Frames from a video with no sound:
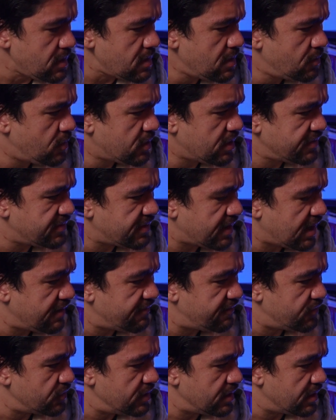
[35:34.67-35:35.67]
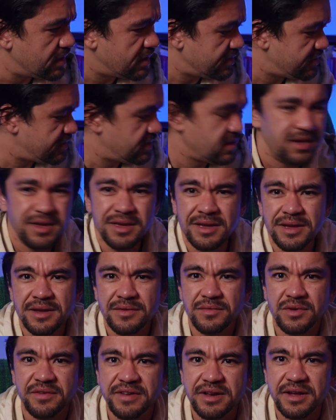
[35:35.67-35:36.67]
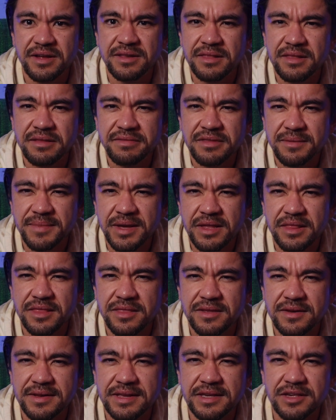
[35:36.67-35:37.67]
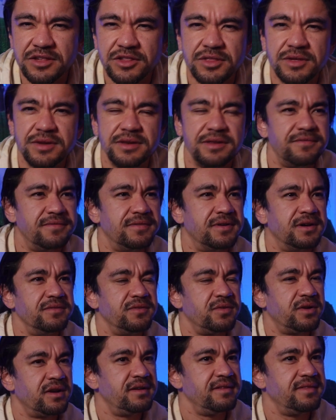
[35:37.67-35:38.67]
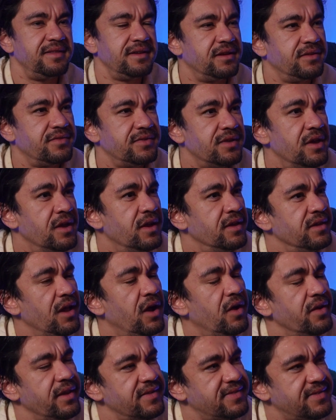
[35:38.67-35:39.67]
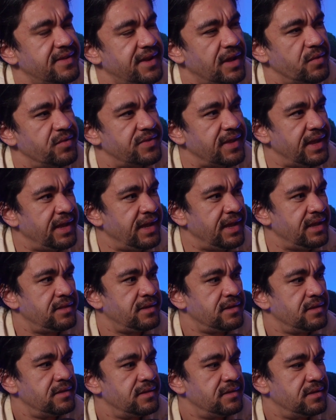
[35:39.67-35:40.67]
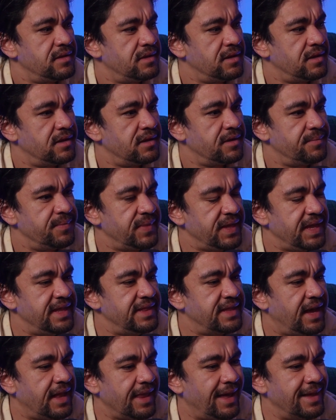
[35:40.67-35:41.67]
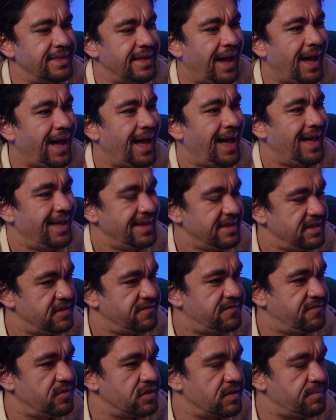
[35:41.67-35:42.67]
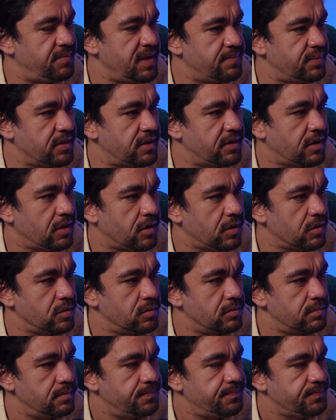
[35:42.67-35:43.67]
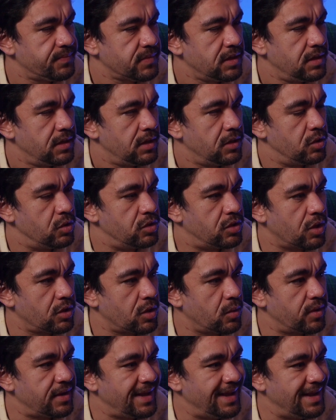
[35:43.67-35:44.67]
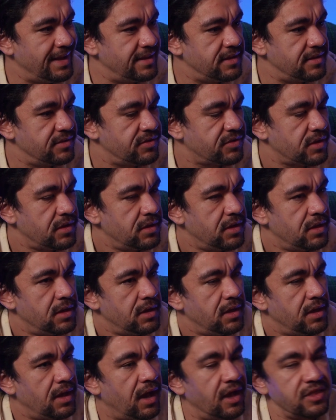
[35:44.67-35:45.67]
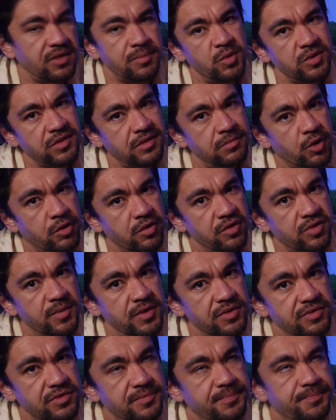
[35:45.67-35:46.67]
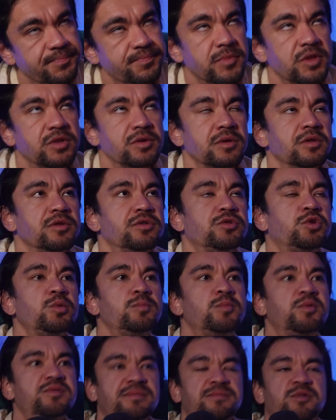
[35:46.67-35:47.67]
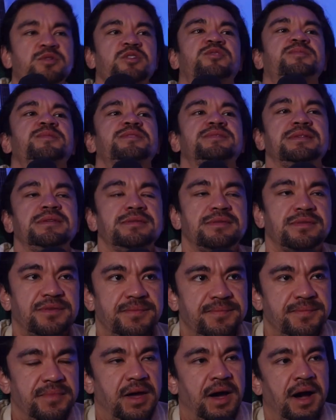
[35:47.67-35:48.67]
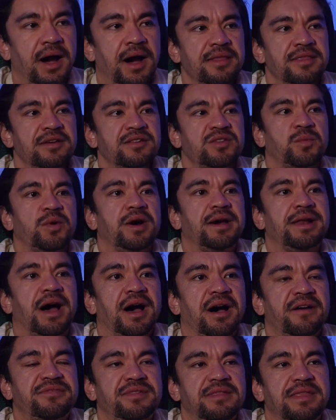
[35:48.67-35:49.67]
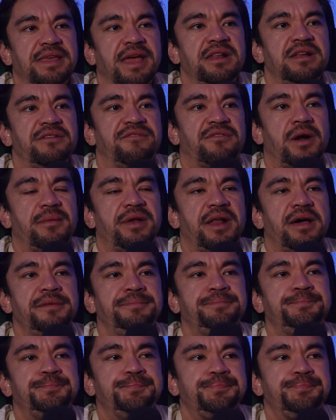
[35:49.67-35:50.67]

What else did I have for you guys? What have I done? I've done about 30-ish, 35. Do I do anything else? Yesterday was Eid. Eid al-Adha. If for the people at home who don't know what Eid is, it's Muslim Christmas. So there's two Muslim Christmases. There's one after the end of Ramadan.